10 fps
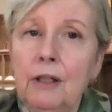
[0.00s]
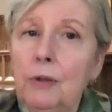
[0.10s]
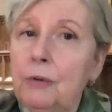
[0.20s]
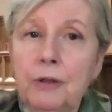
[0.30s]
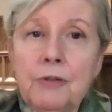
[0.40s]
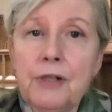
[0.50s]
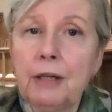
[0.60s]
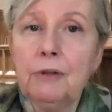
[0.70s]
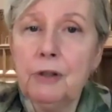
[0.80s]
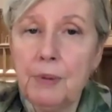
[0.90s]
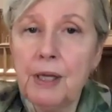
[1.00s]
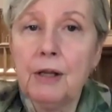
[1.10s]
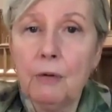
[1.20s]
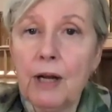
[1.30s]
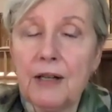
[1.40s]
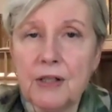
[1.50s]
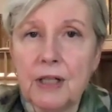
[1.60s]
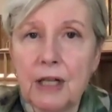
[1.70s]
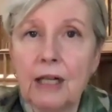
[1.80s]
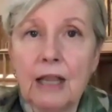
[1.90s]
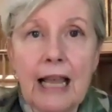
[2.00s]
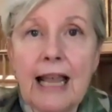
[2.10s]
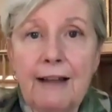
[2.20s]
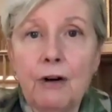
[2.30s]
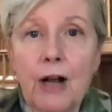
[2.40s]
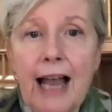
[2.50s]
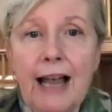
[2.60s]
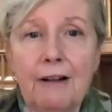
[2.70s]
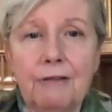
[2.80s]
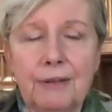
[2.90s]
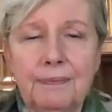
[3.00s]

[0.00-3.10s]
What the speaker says: who turns out to be the greatest king they ever have.